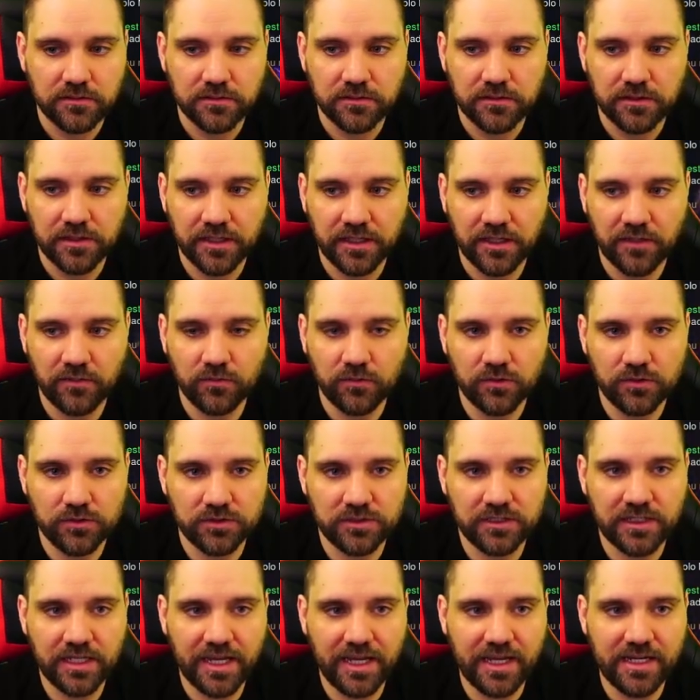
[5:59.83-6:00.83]
And we're
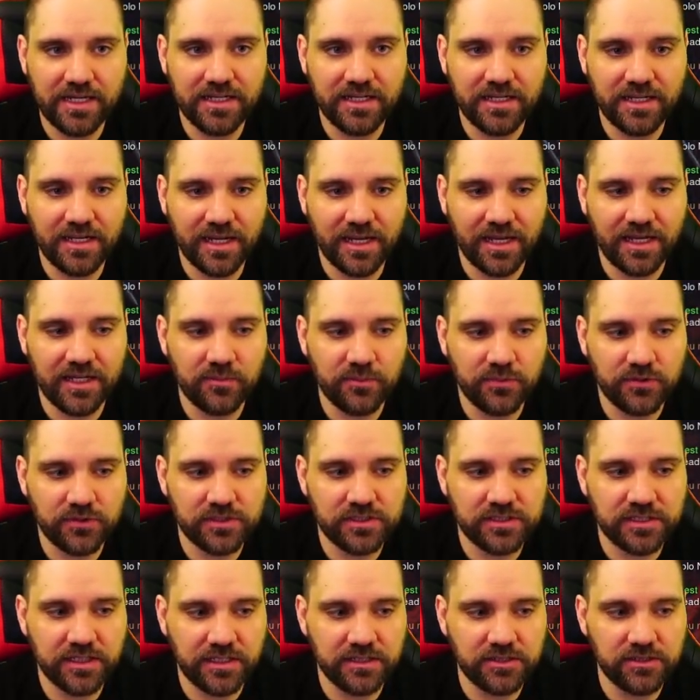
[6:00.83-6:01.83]

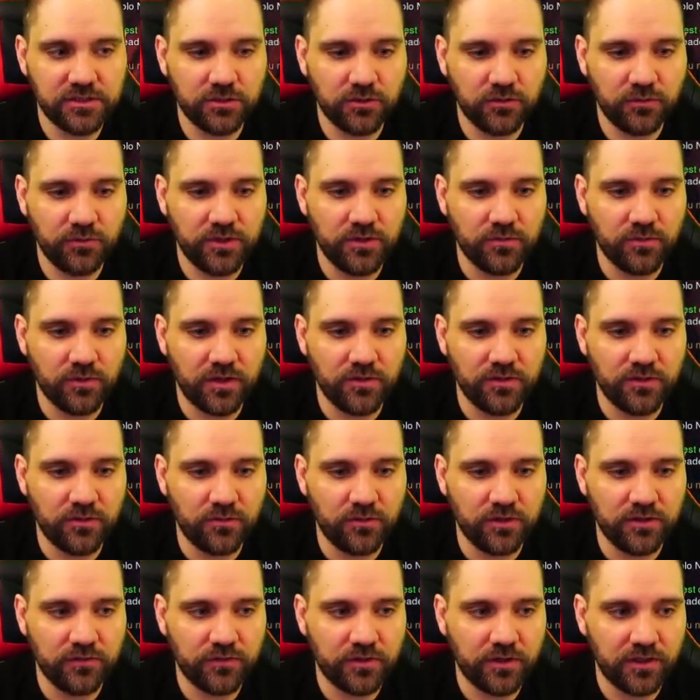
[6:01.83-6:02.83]
99%. So if we run the
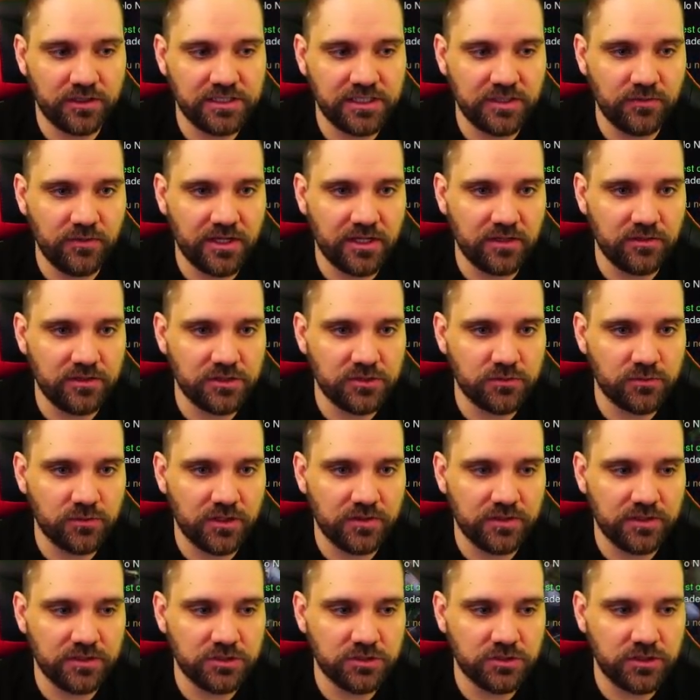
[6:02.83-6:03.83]
Rift Guard, see, we can just
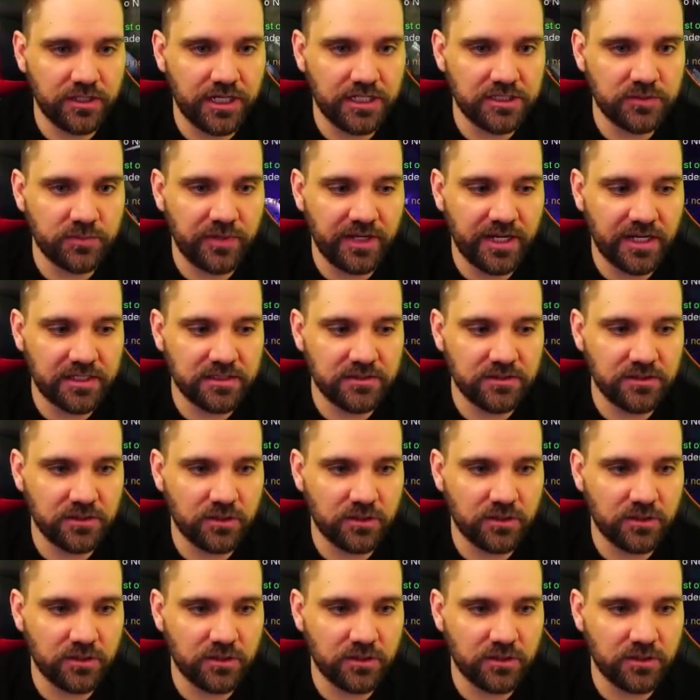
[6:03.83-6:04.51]
run this trash back to the